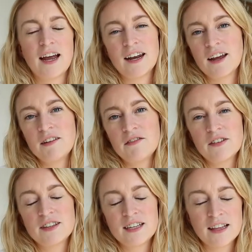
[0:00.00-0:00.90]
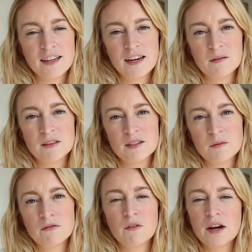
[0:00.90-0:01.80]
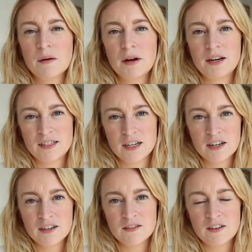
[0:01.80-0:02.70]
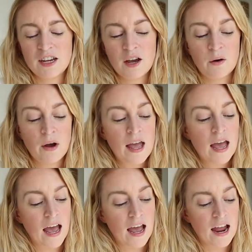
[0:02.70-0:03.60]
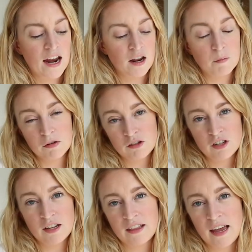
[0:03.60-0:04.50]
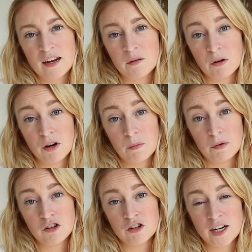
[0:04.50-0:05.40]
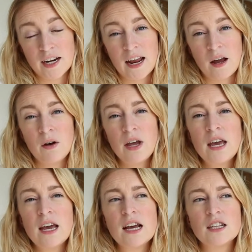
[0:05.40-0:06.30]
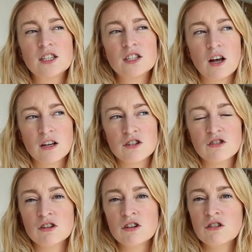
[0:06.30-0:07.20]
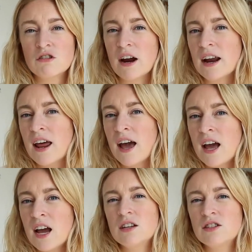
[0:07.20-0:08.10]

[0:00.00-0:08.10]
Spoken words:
and I've said the name of this before in my interiors video and I butchered it then and I'm gonna butcher it now, it's Sostrengrena. We're gonna